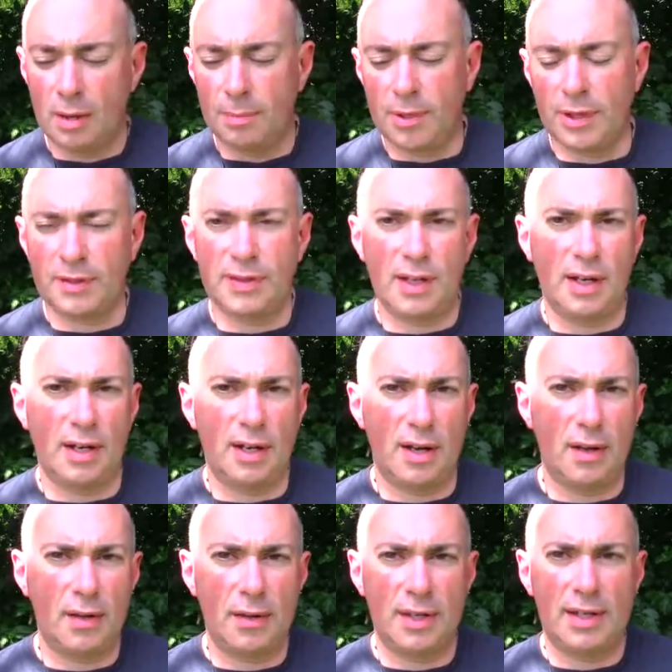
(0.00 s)
But
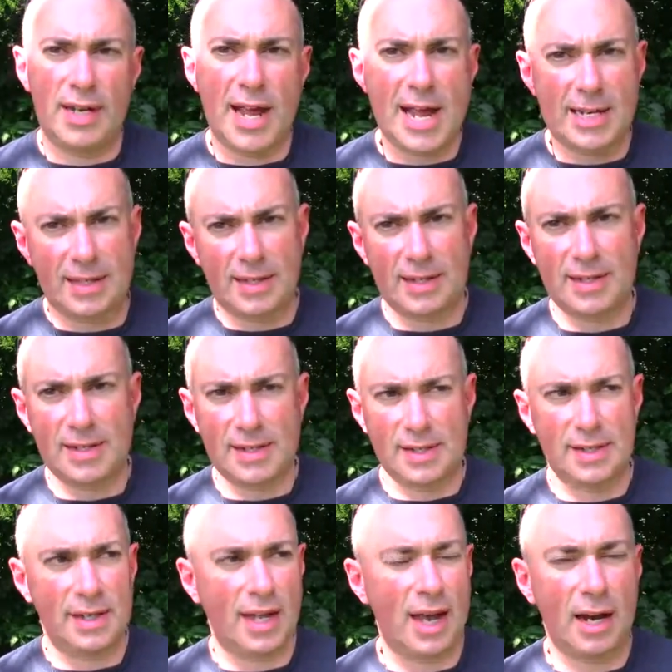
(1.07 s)
other than that,
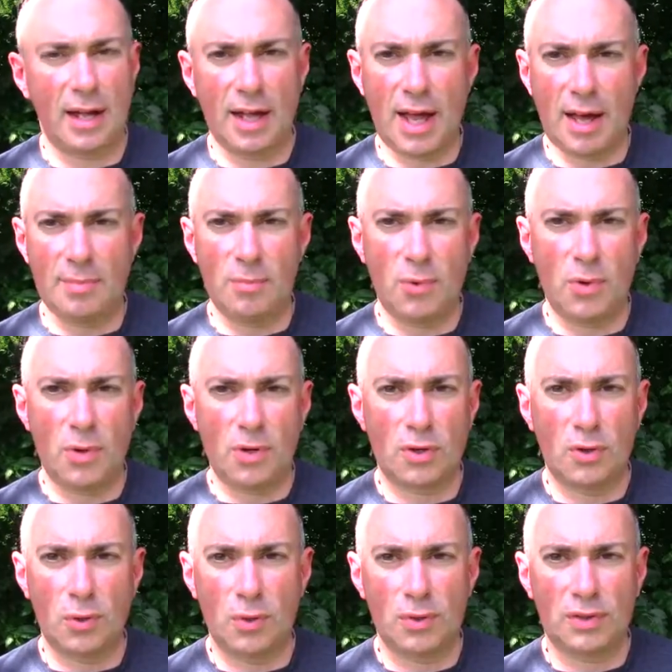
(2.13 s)
got a lot more
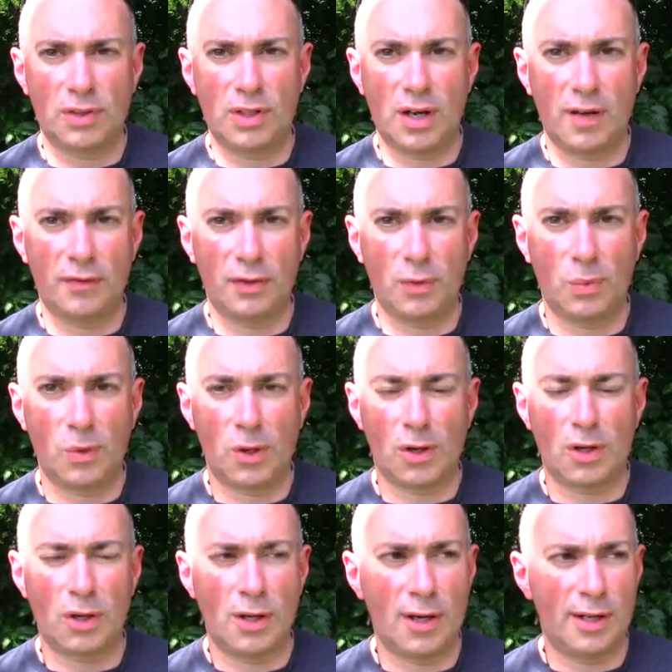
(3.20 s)
cool stuff to
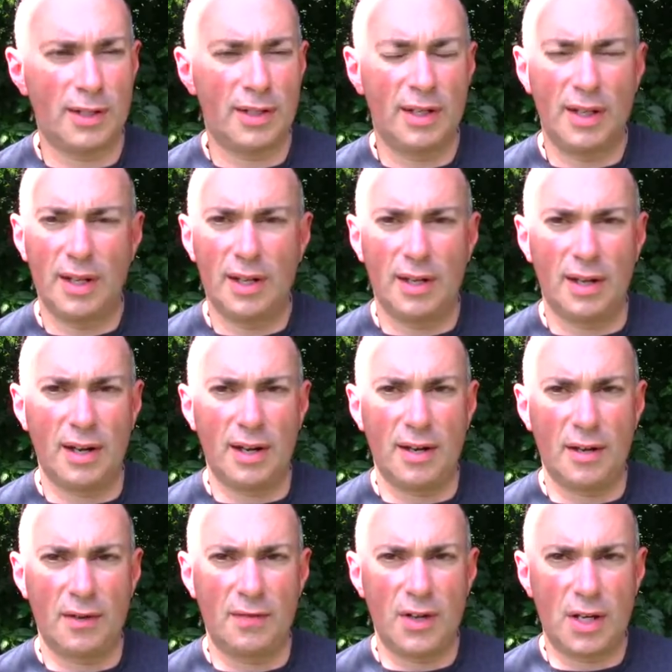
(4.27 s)
work on,
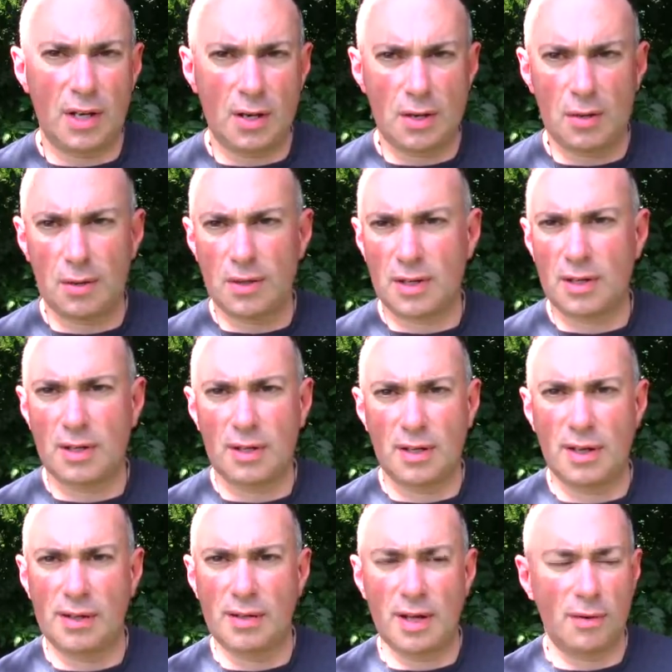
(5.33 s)
other videos.
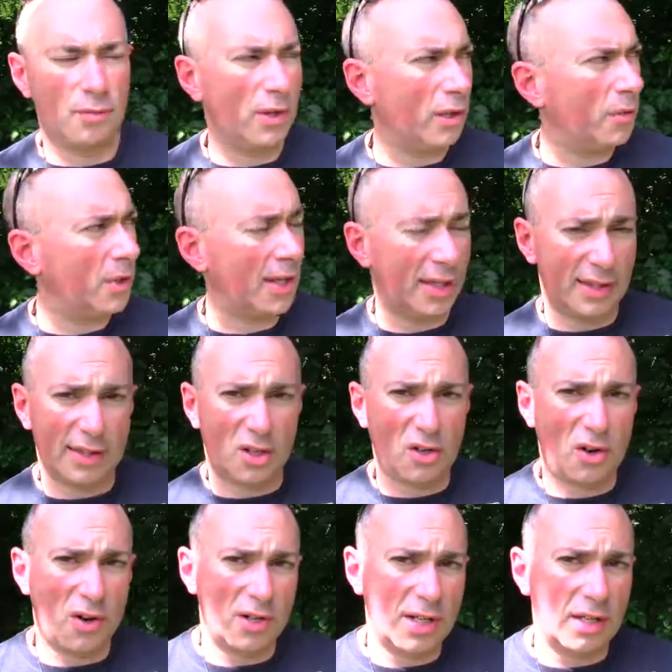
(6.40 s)
I really want to get the
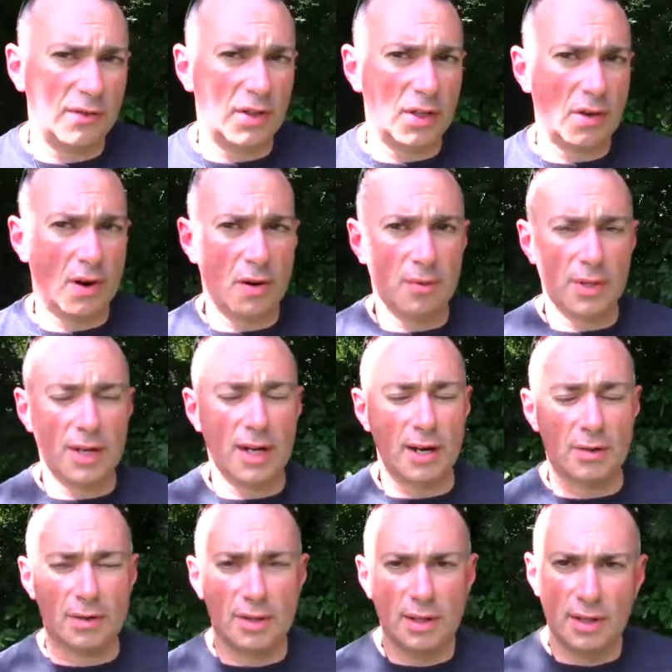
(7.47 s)
car DVR one out.